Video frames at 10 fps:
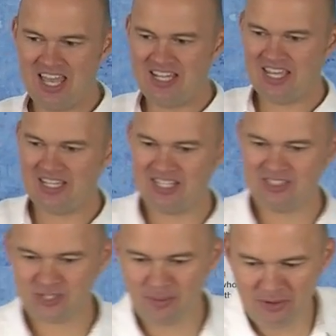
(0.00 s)

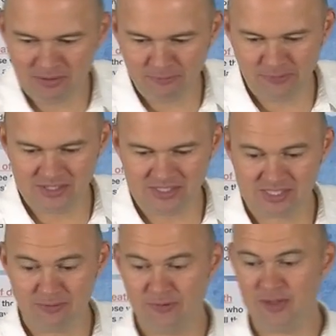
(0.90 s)
And some of the things
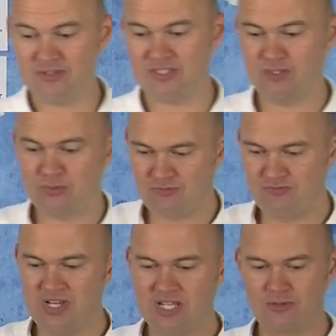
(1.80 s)
the Pharisees were
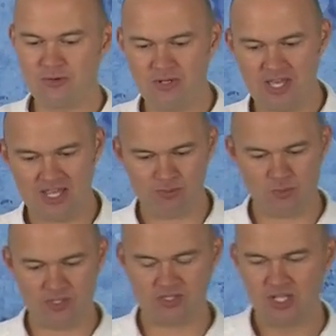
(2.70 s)
really good at
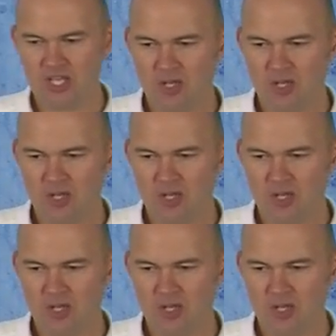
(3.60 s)
was